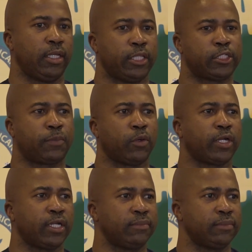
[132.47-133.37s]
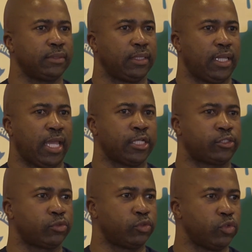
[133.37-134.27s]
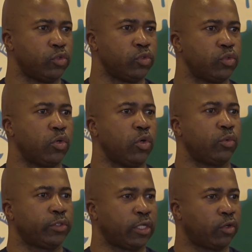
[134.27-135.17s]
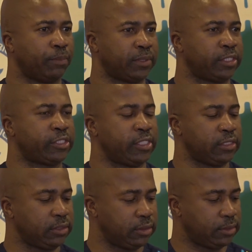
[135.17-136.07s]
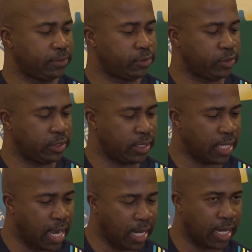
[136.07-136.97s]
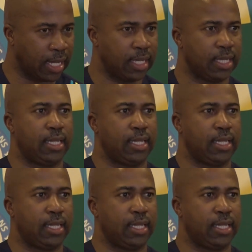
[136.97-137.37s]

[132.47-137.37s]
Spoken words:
This program has to do with the competition between Yanga